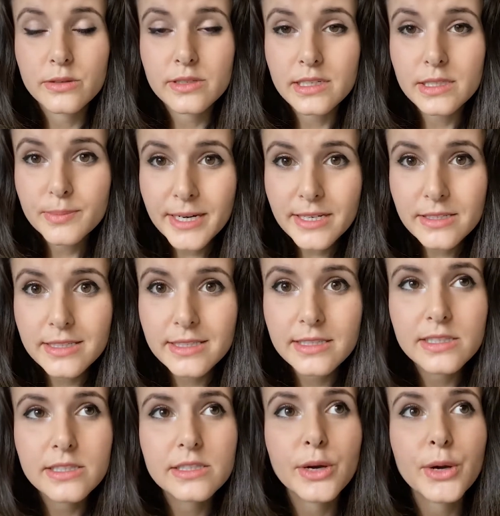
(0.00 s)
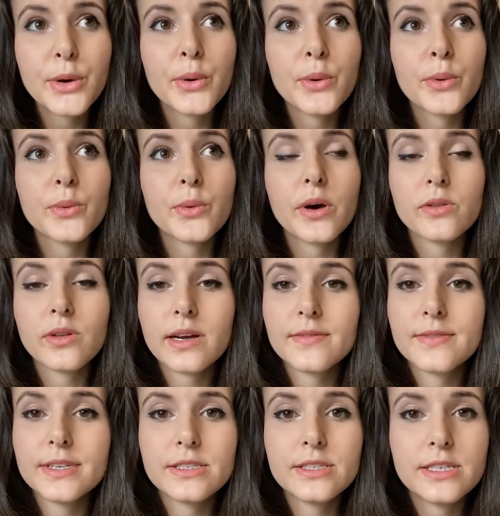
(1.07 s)
those expressions. So a lot
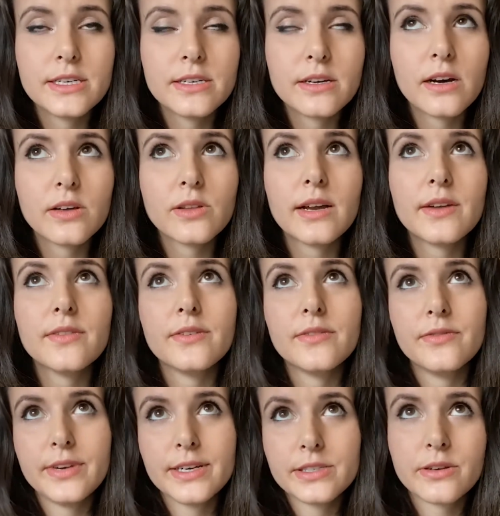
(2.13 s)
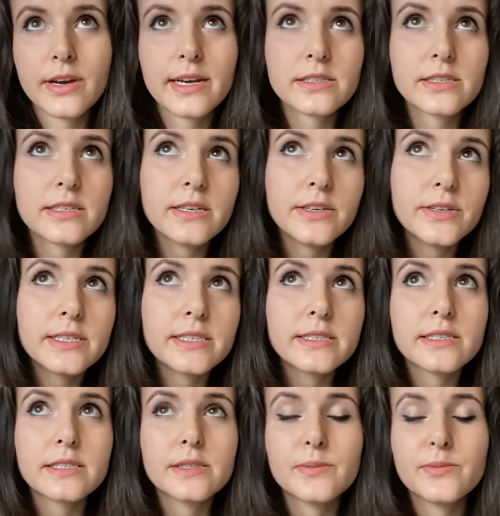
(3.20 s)
of the facial action coding
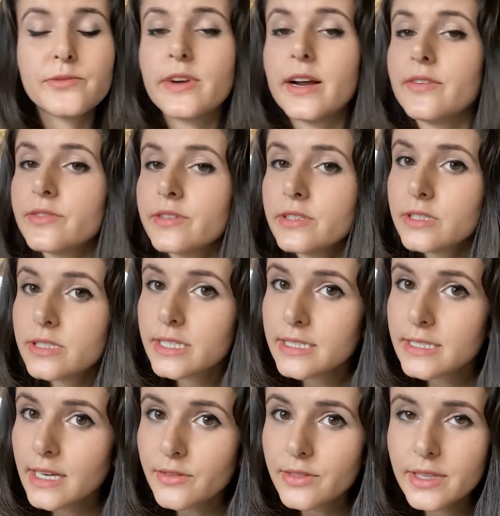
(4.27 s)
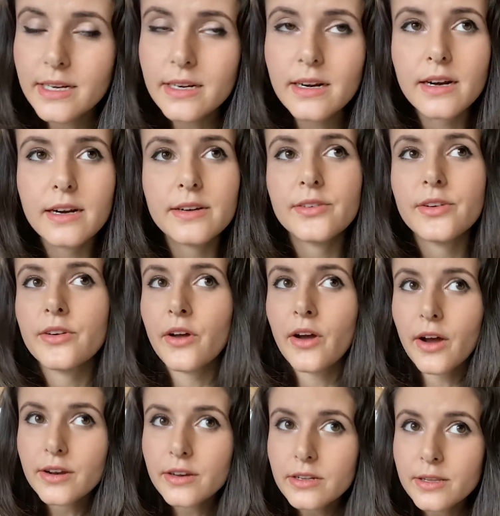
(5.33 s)
system reference sheets out there are
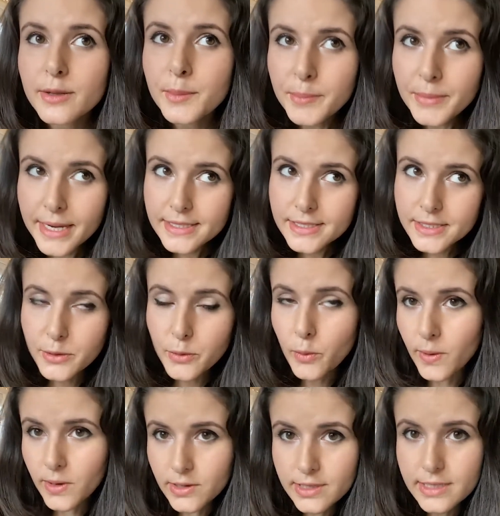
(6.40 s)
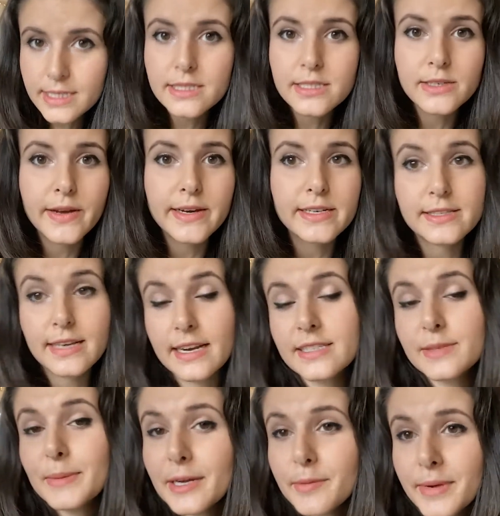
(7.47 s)
not the best quality, so I
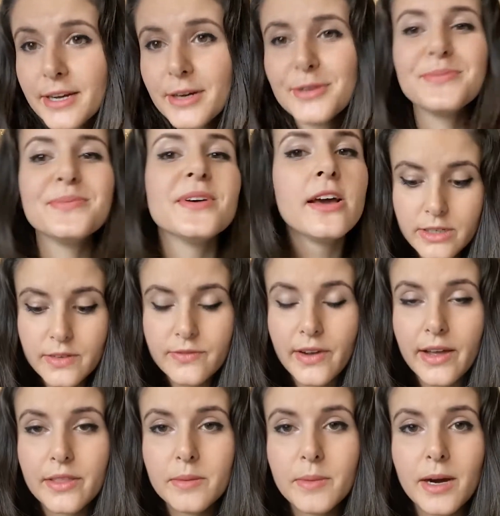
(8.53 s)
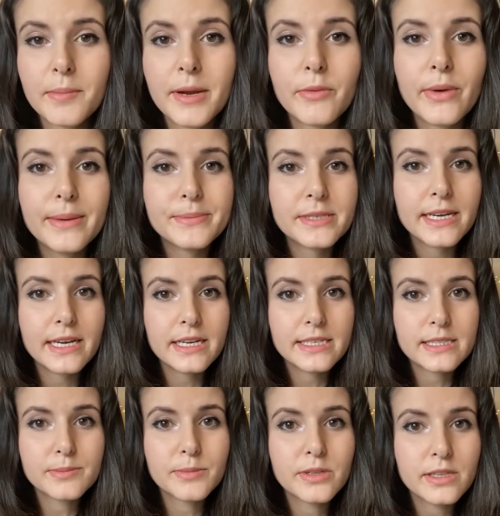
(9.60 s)
decided to make my own. You can find them on my website,
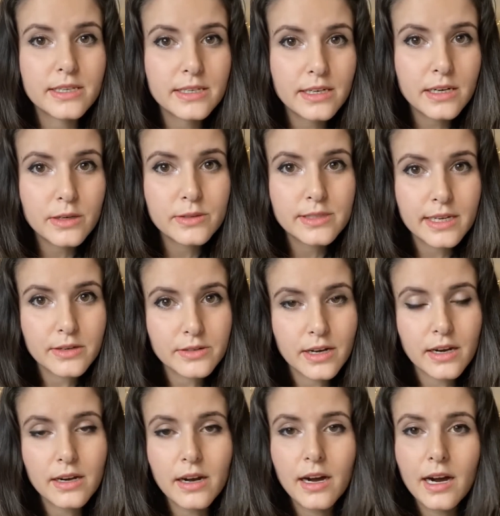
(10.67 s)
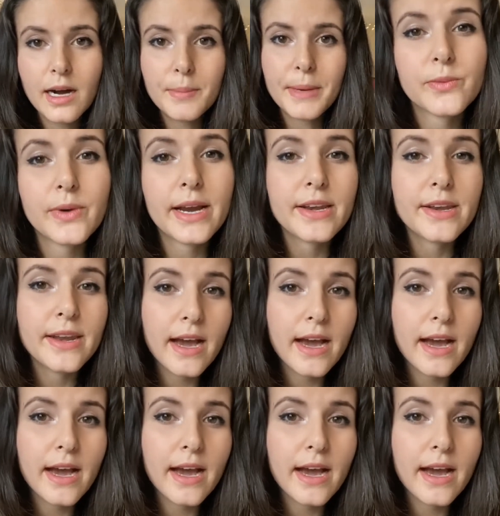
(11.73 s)
it's melindaozel.com. Right